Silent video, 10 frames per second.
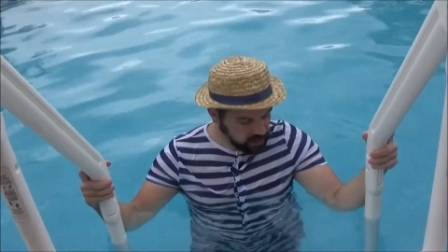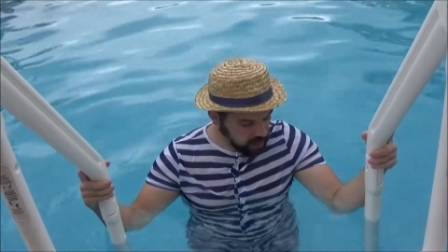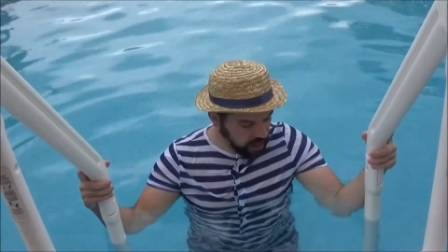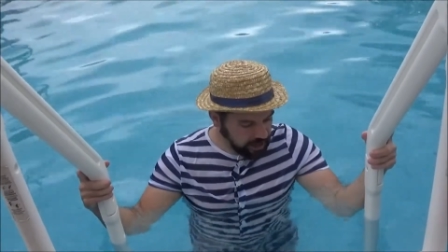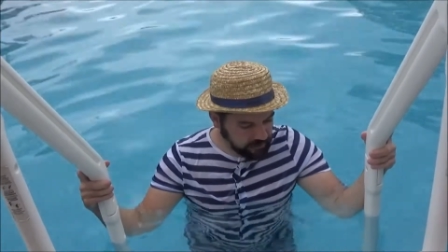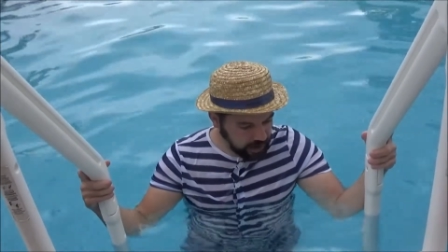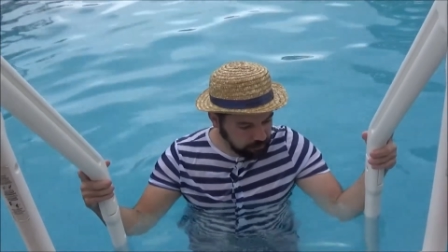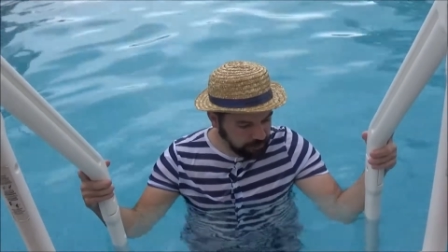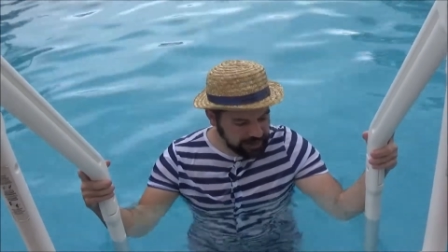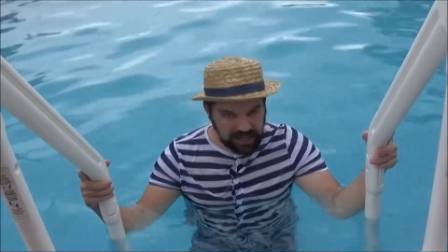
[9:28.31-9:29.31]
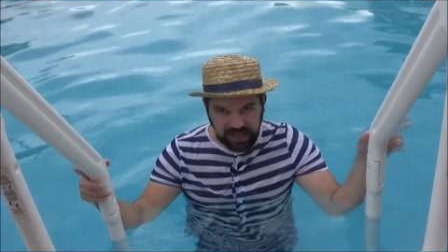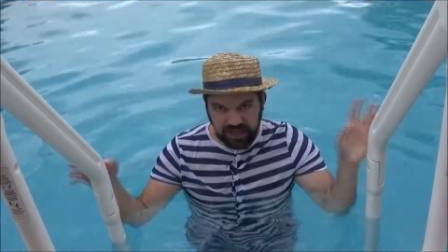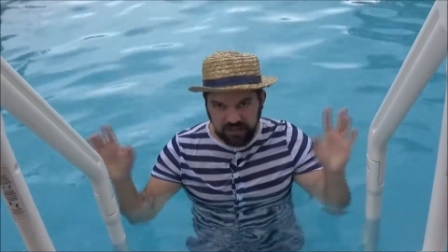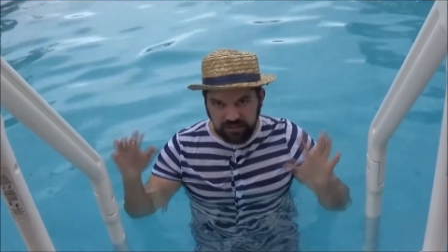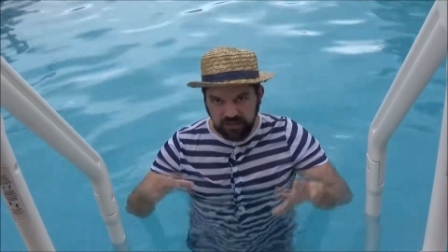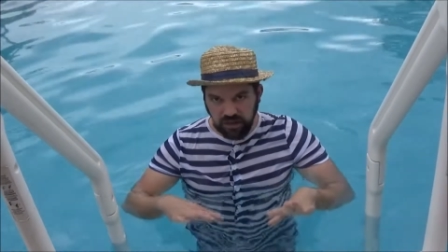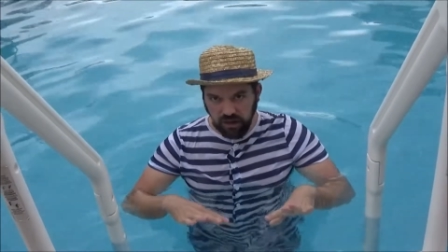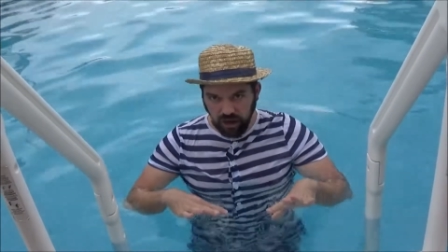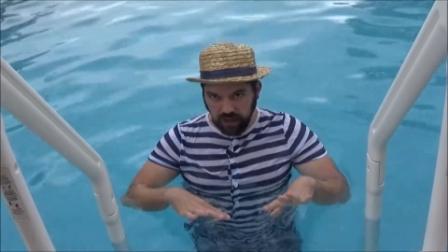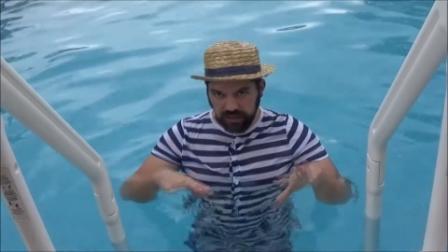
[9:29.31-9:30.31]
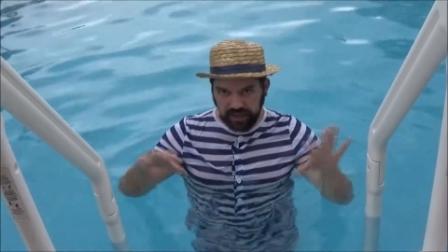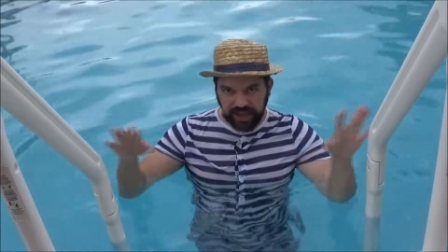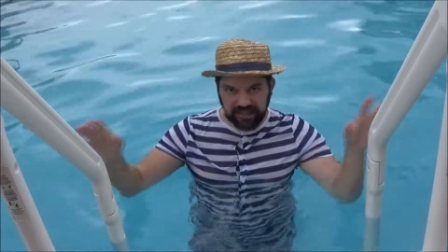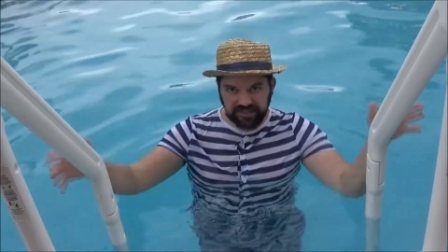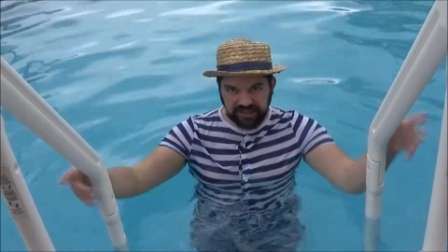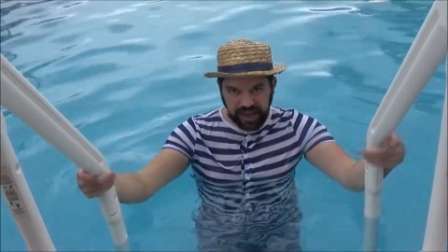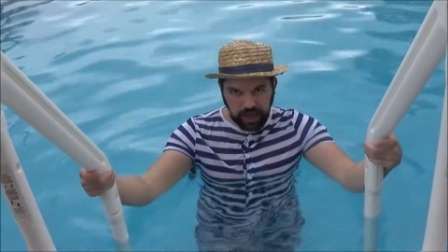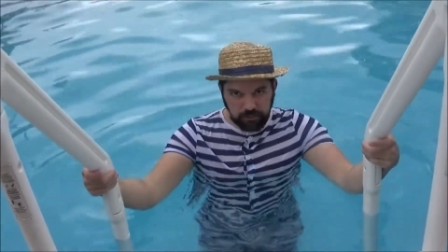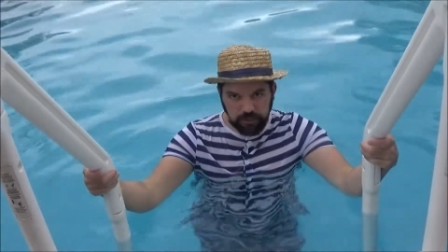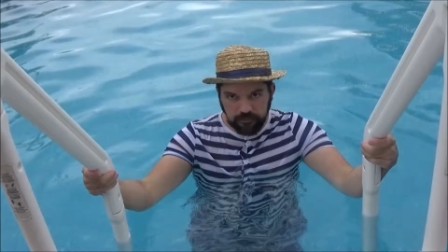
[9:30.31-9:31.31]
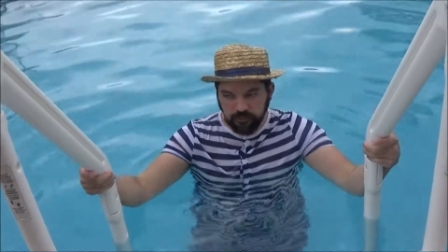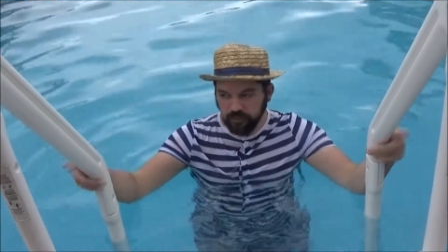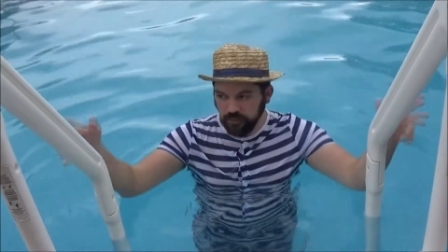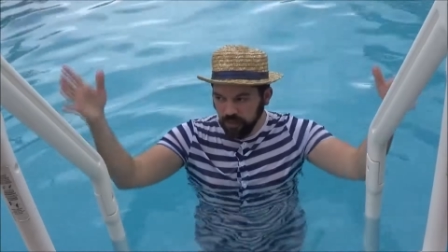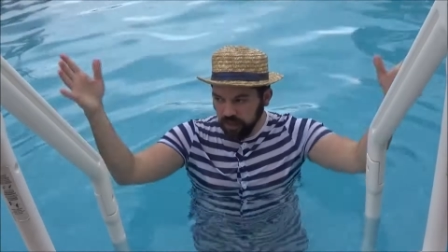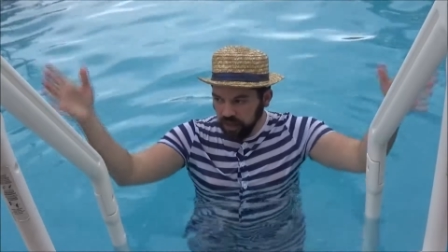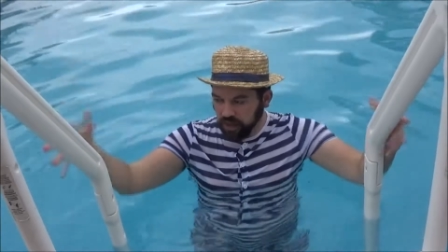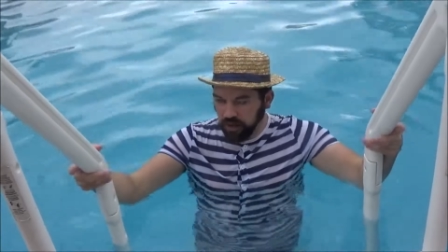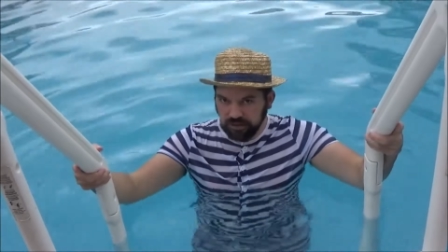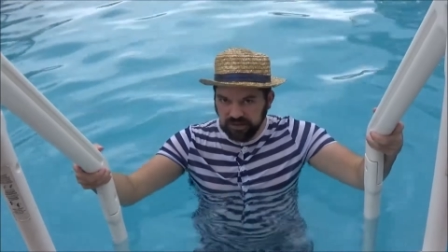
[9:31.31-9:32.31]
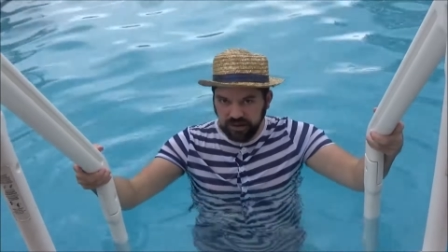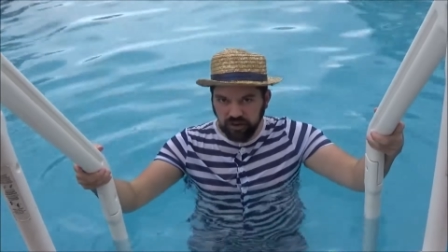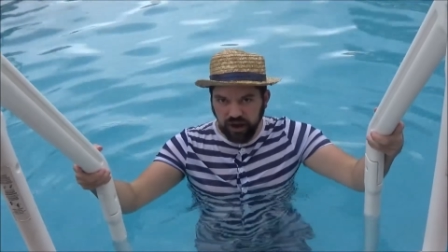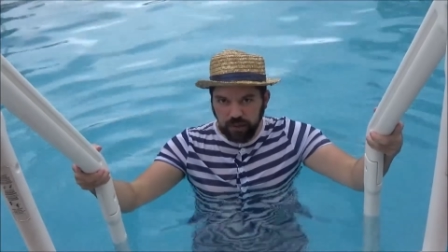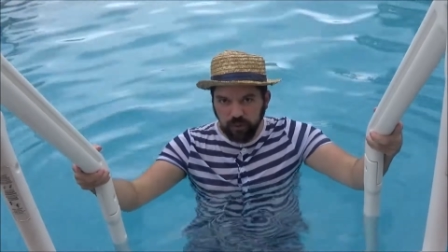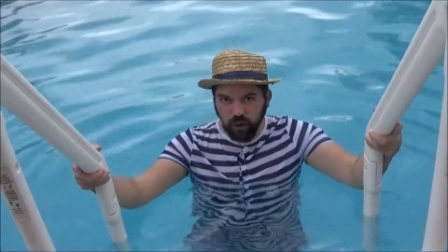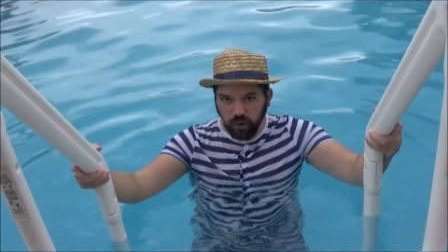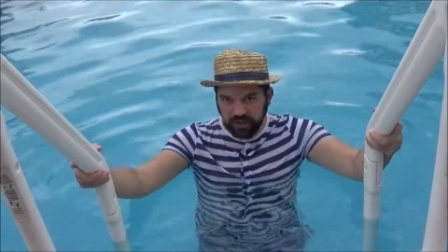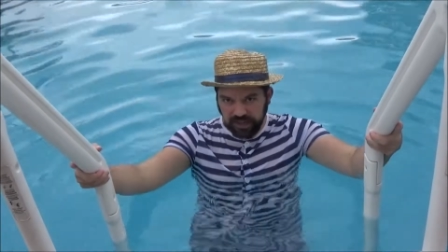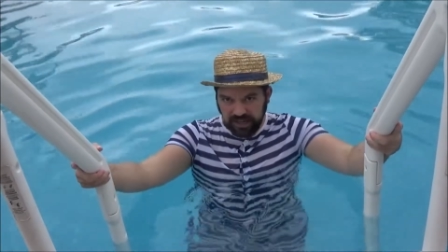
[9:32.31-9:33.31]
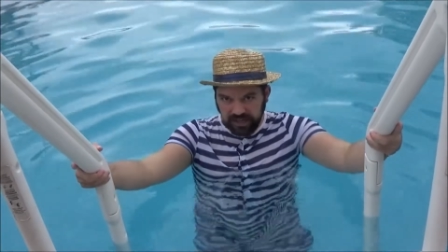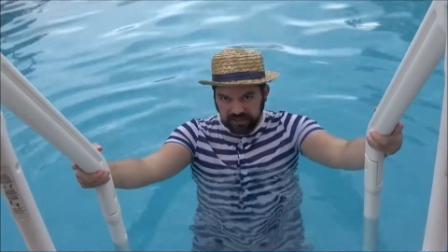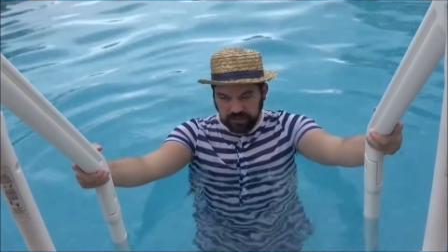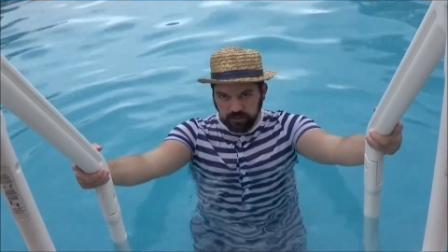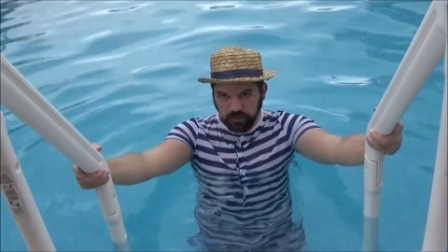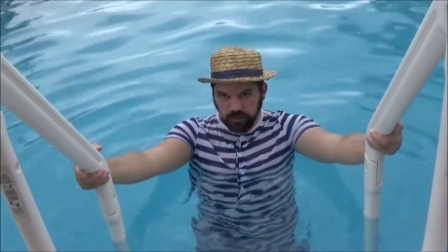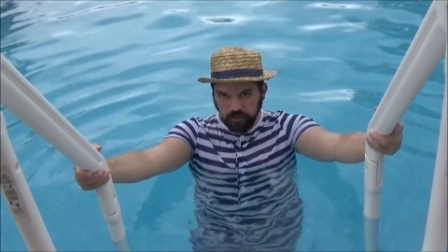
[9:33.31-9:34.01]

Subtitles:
I've got my knees on the last step, and I'm just going to grab a hold of this,